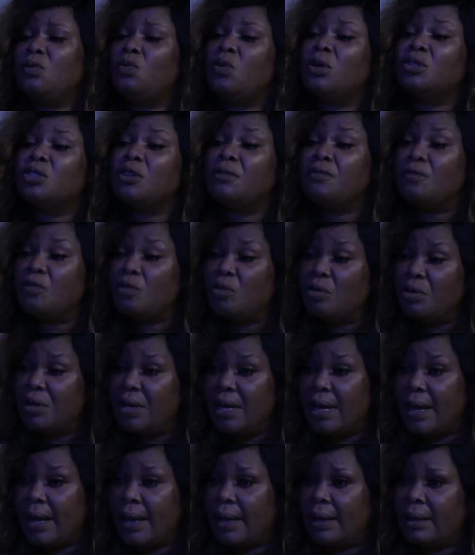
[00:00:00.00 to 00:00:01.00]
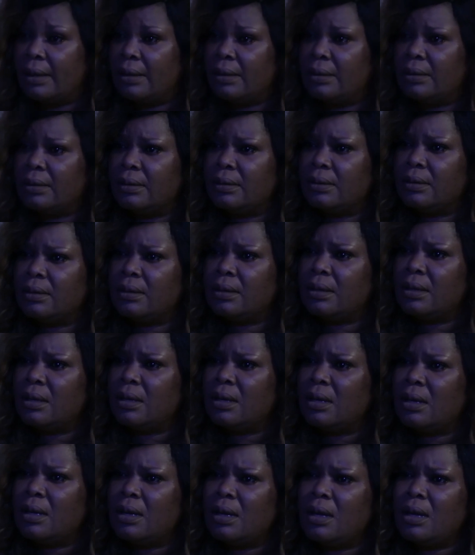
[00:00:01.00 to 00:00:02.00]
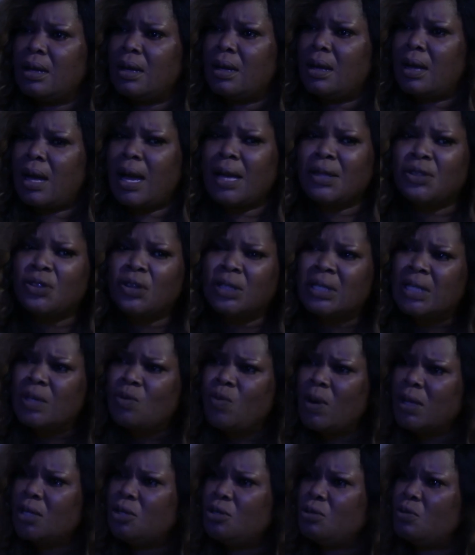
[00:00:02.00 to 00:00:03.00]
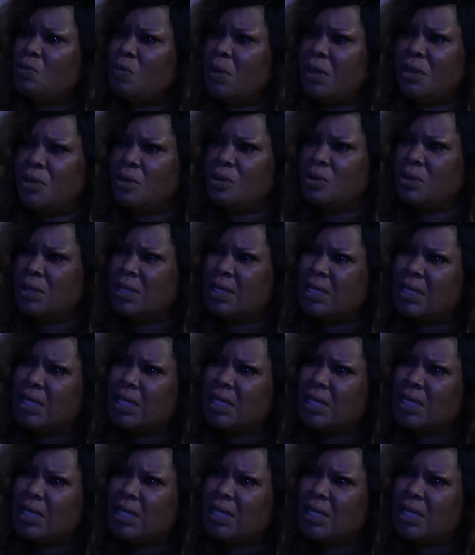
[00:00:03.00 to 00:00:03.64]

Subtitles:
What of Ogonia? I thought he went with you to the